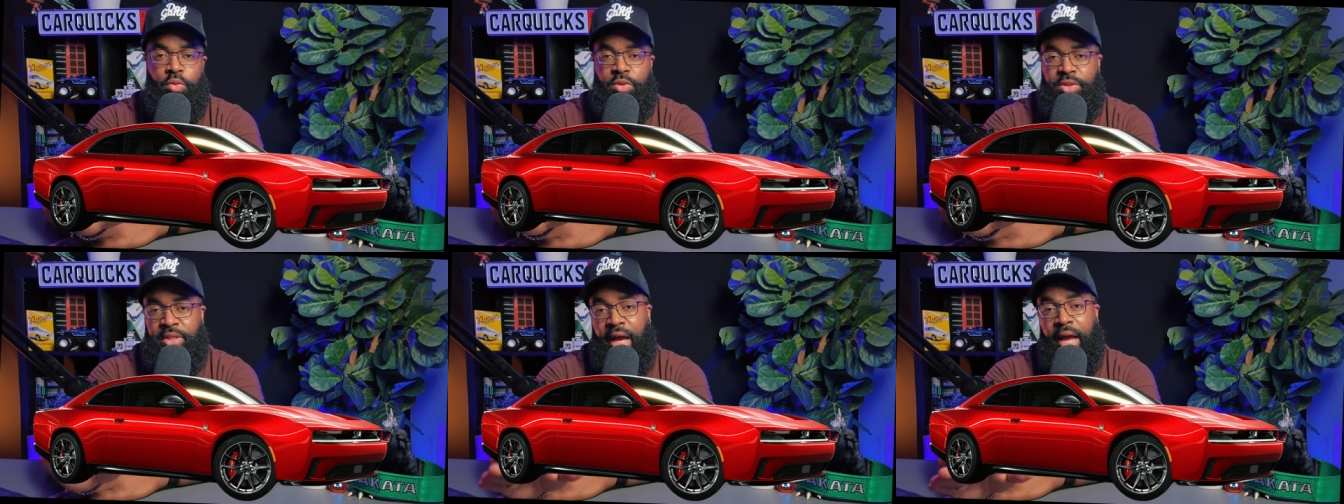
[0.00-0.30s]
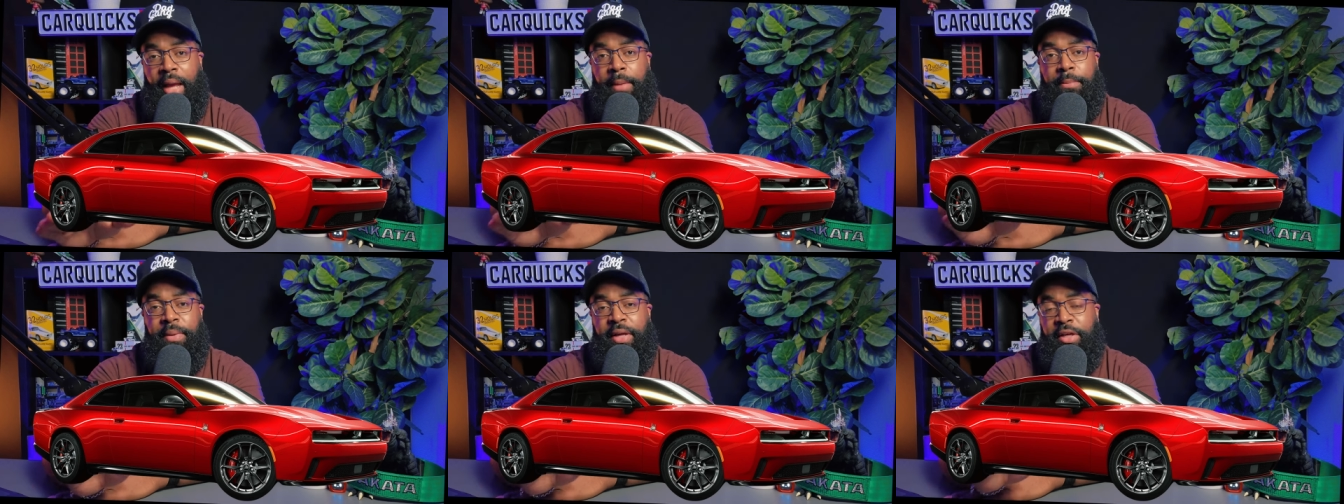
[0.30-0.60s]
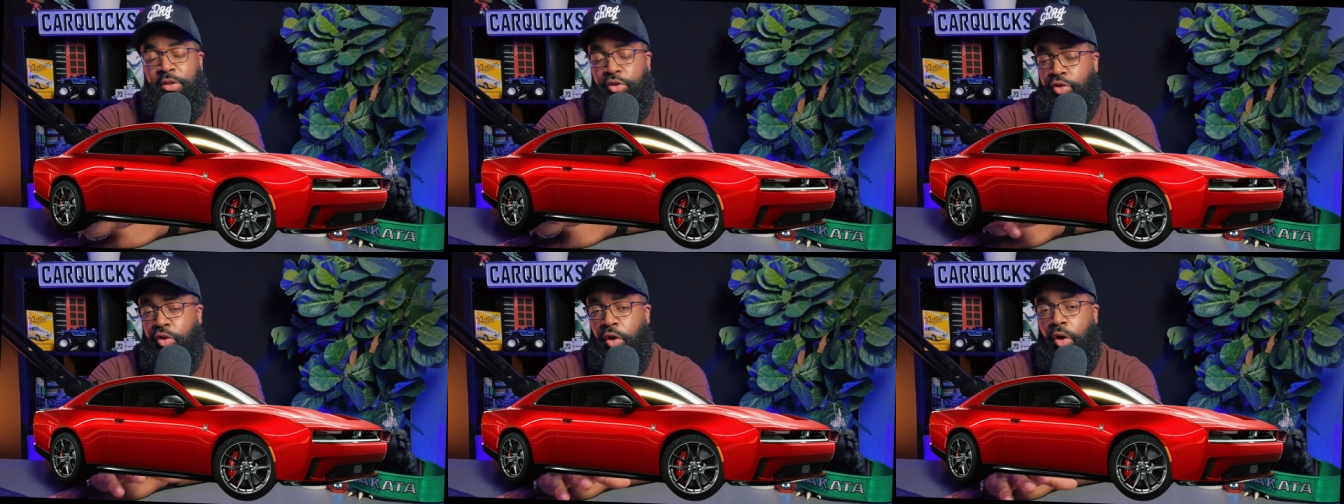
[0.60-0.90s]
type
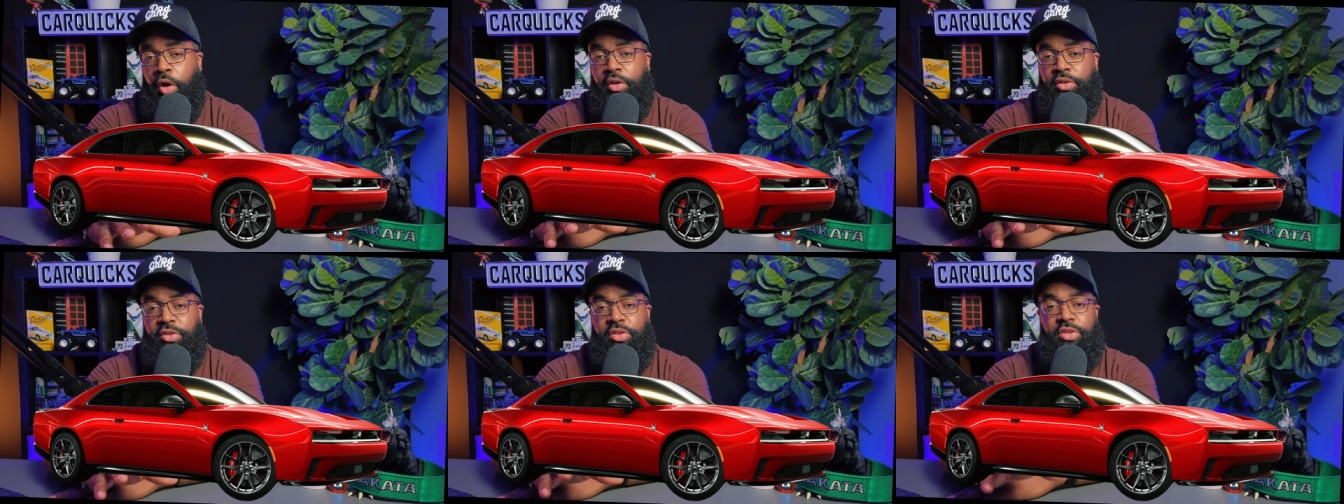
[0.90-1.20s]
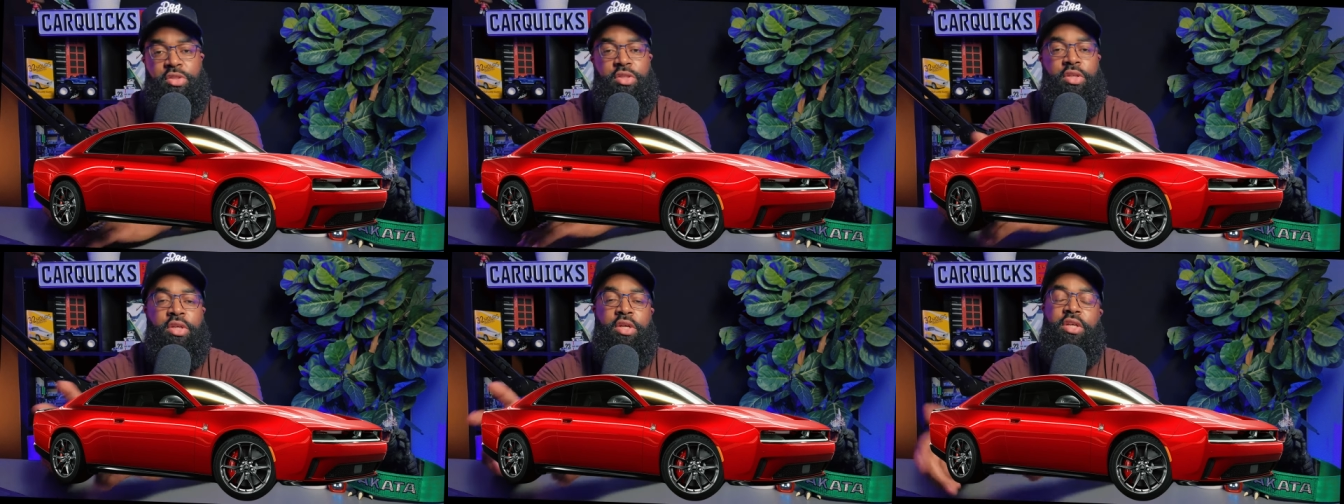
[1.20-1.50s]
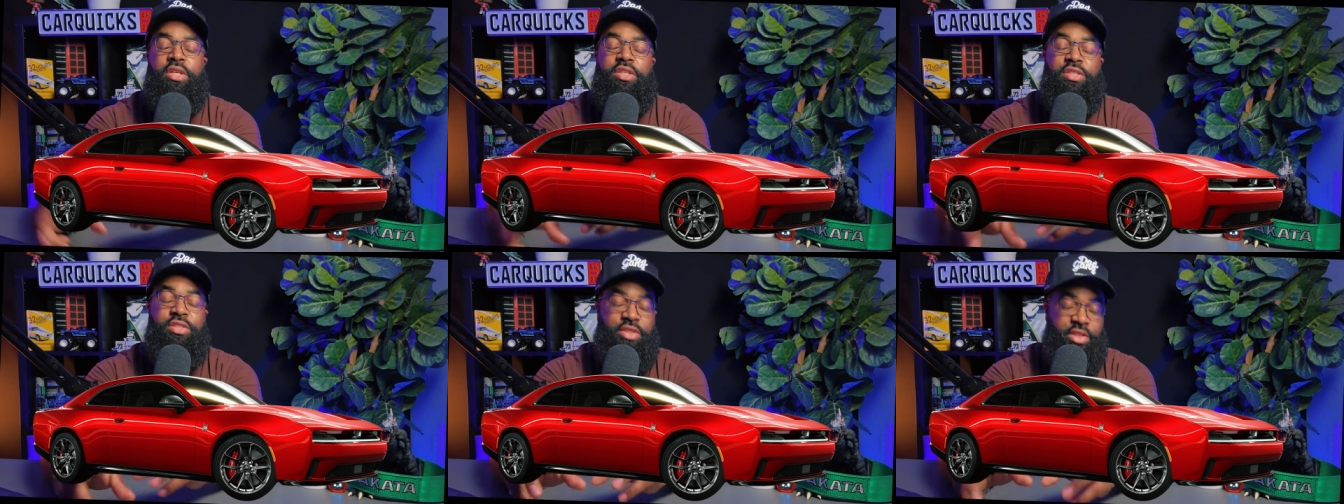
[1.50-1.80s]
exhaust
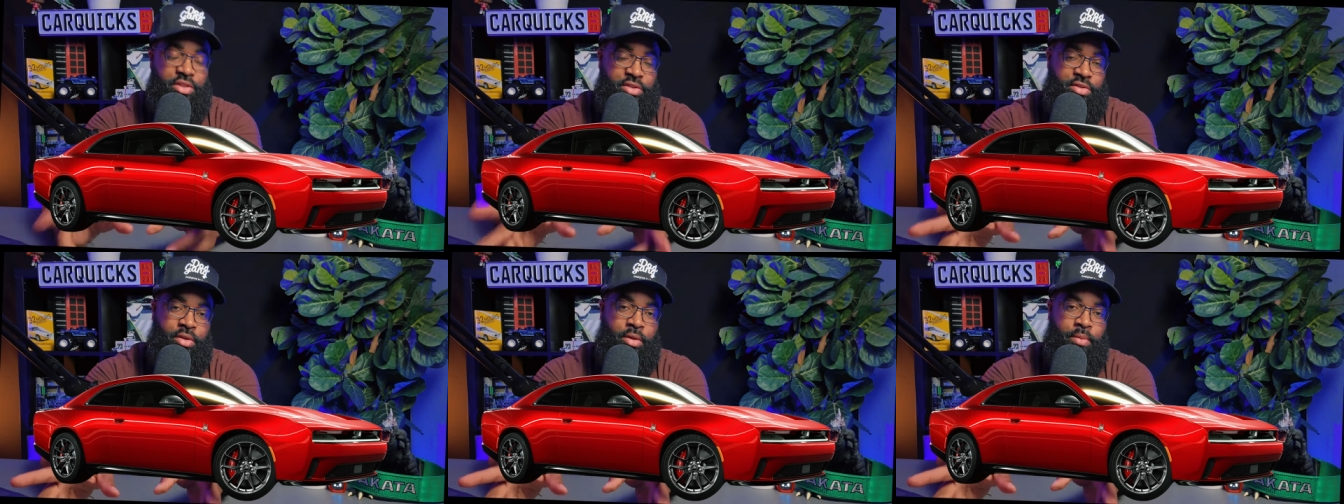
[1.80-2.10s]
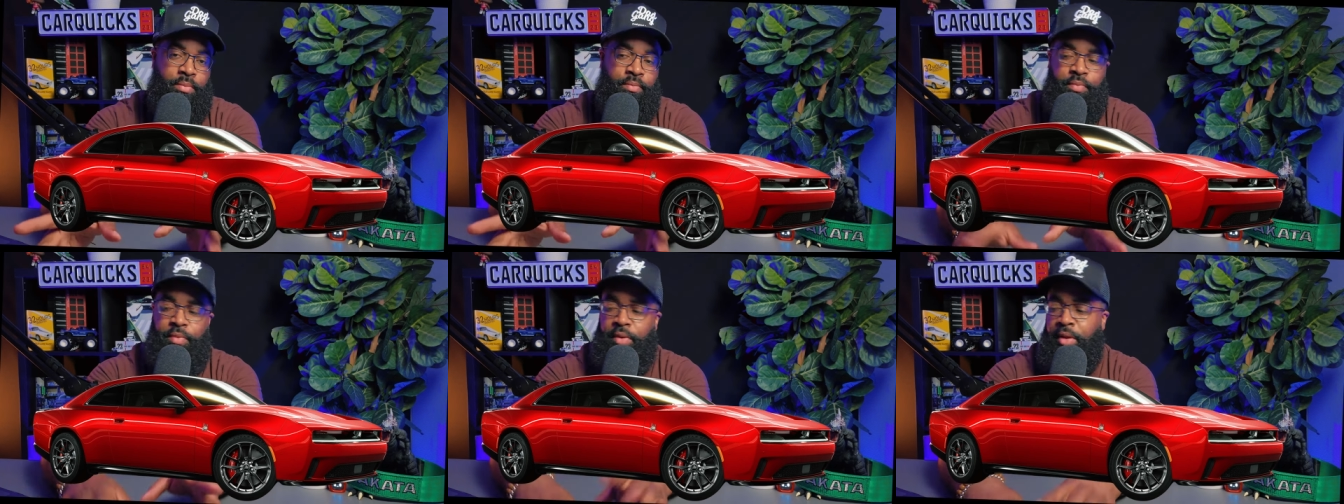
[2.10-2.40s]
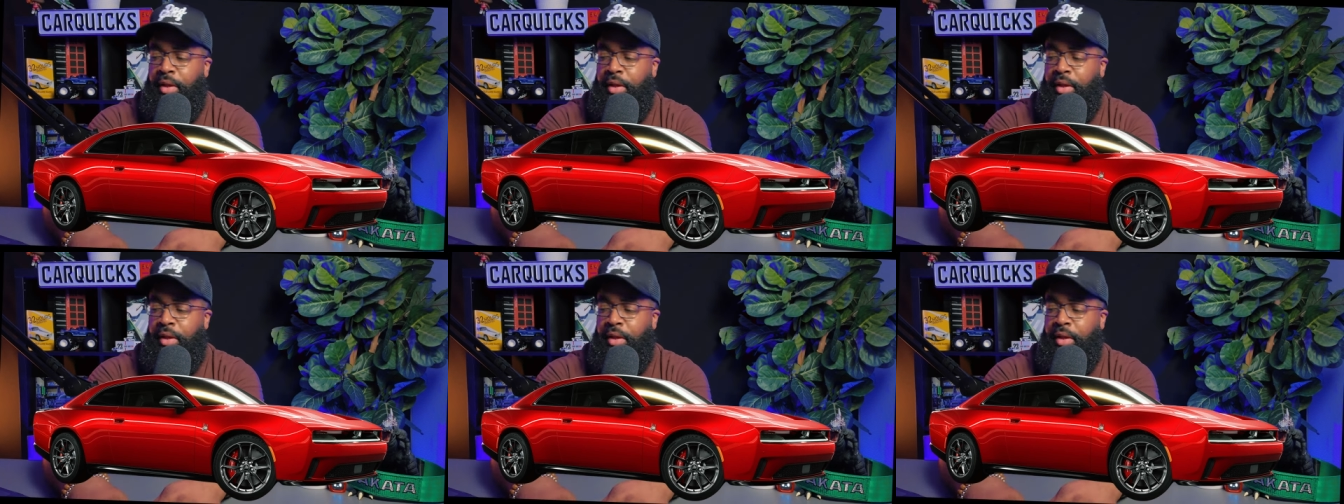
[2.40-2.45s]
system,